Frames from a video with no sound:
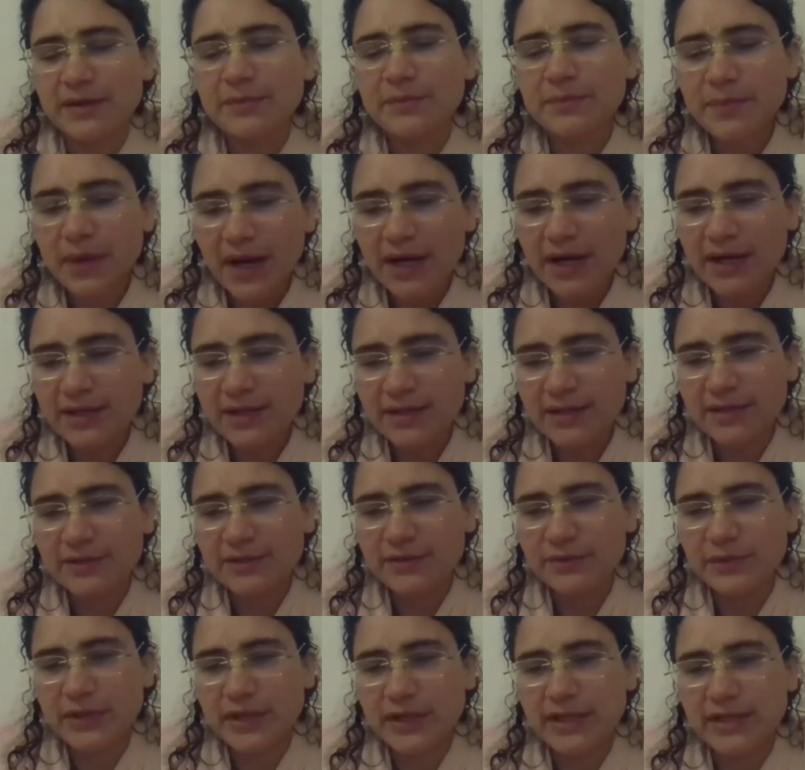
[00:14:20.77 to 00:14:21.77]
But
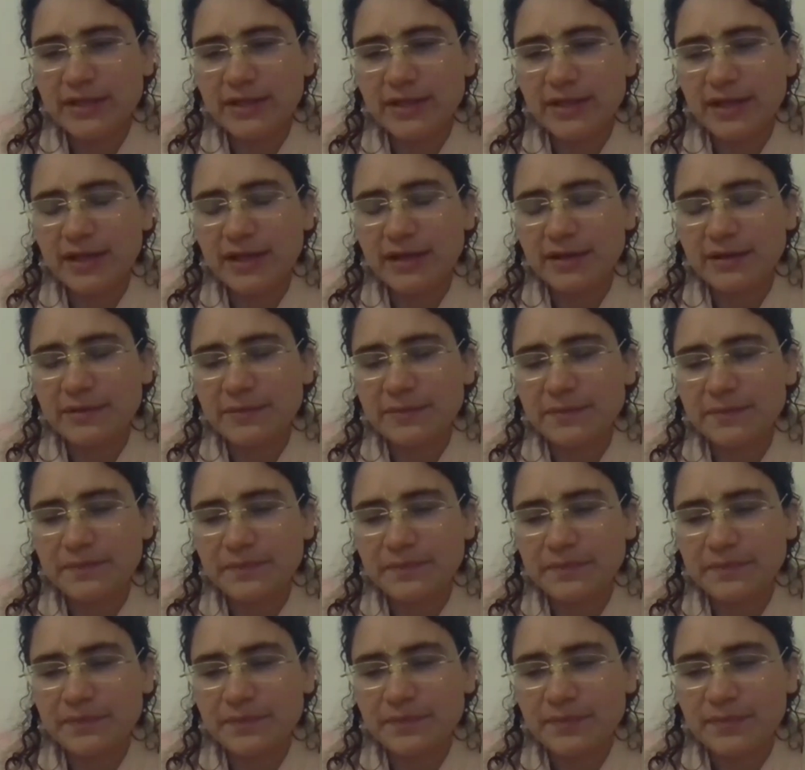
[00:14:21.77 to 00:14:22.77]
in the
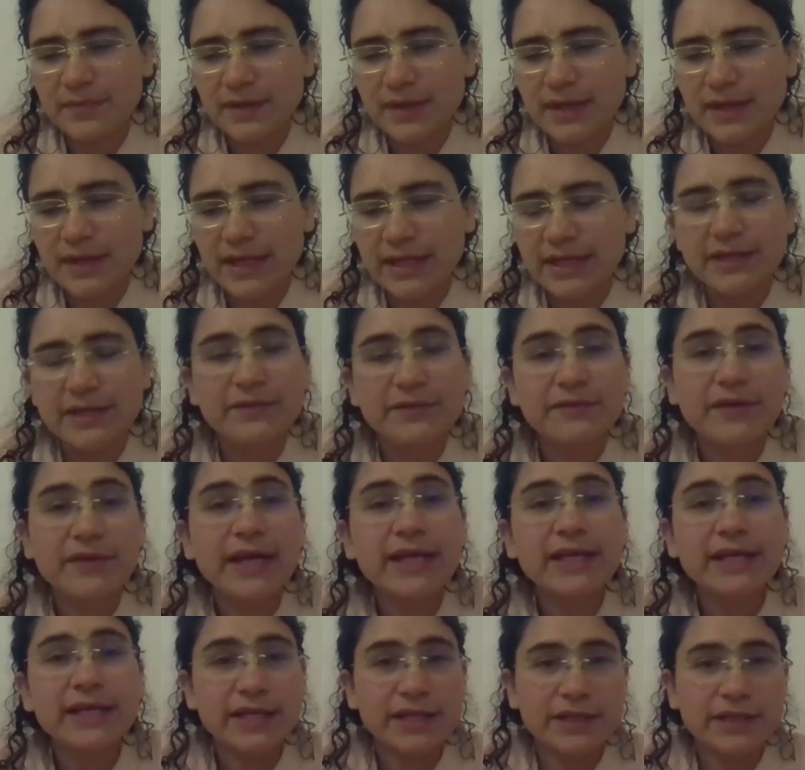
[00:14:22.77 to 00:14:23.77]

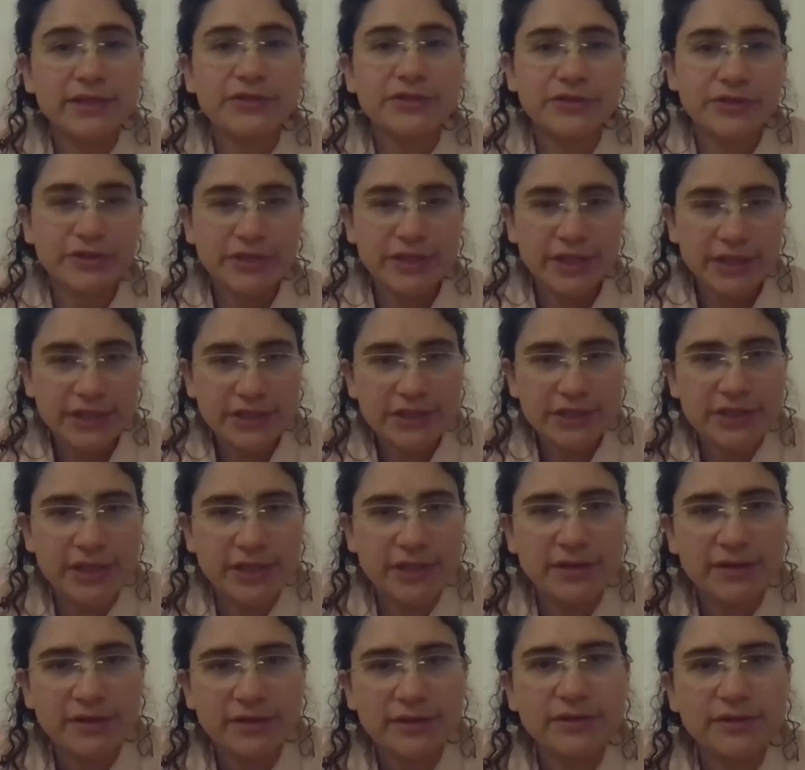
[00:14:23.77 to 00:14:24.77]
Vedic
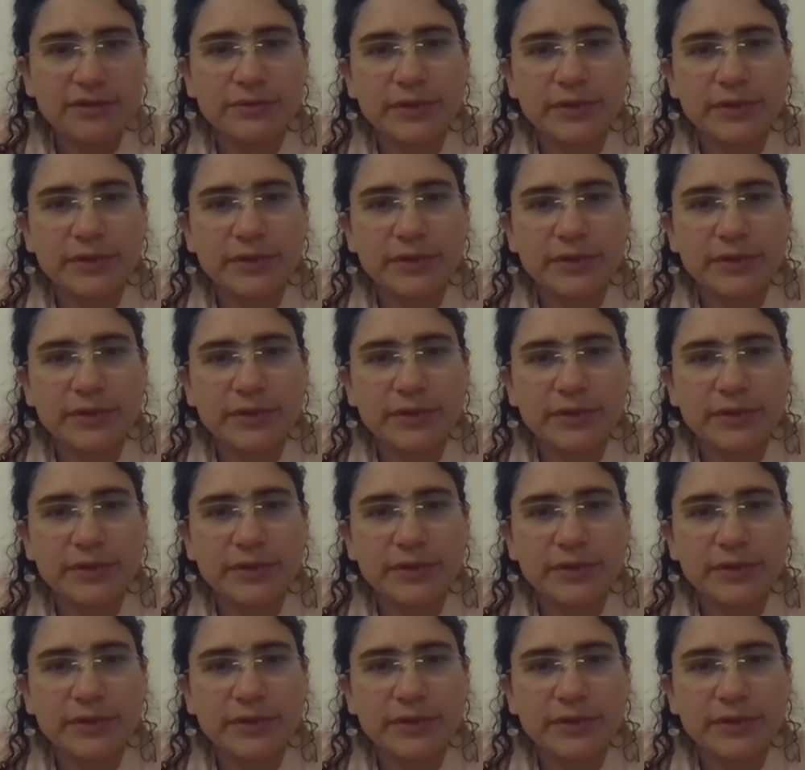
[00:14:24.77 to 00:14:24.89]
tradition,